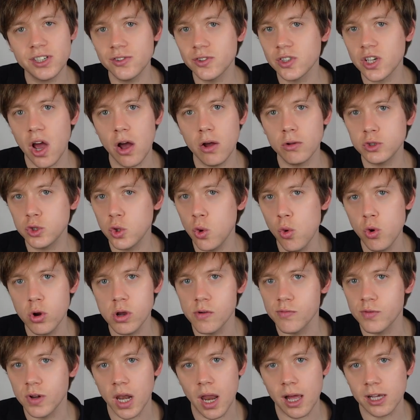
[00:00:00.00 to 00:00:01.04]
can't talk
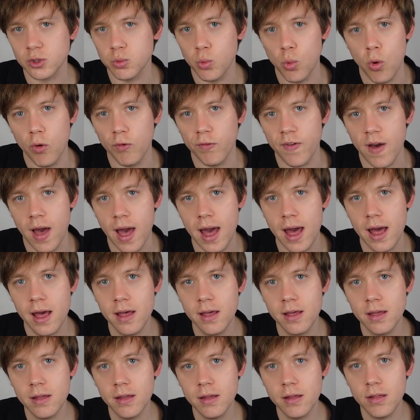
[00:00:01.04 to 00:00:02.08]
of class warfare,
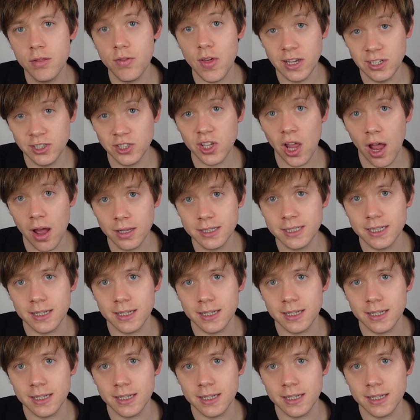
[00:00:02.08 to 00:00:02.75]
they started